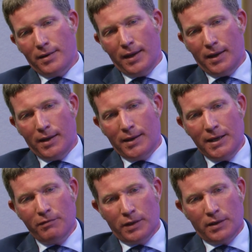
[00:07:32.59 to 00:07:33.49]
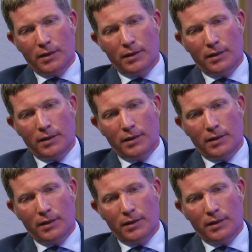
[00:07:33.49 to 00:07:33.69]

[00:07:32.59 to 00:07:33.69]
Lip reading: think given